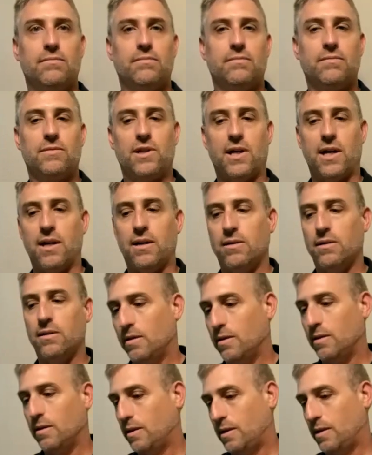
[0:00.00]
Okay.
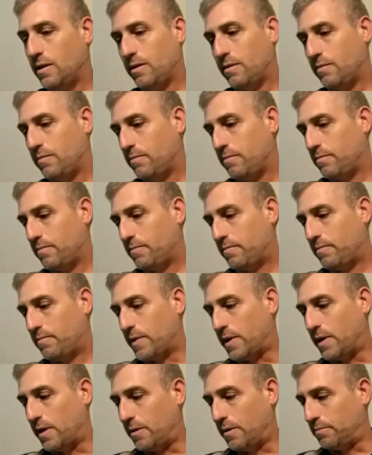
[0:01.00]

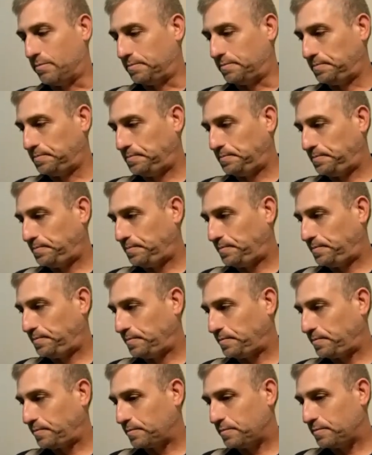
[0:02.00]
Um,
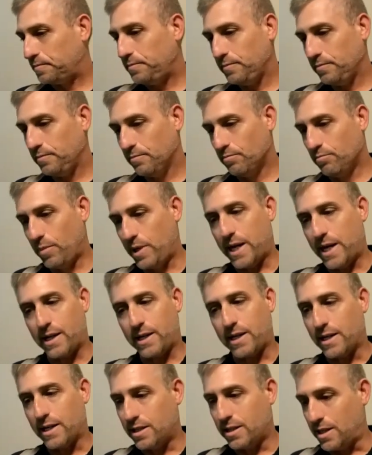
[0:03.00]
but yeah,
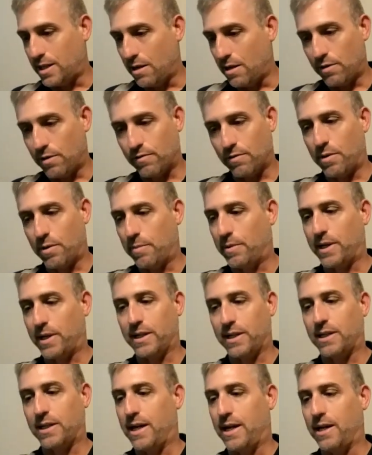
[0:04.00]
guys, stay away from him
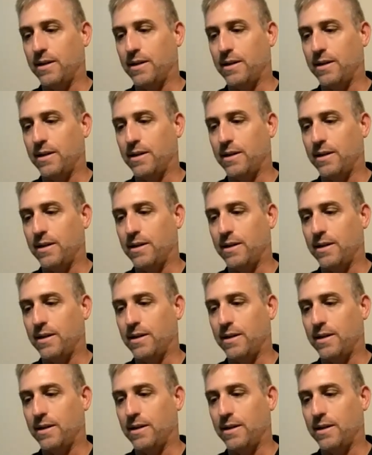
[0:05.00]
like that.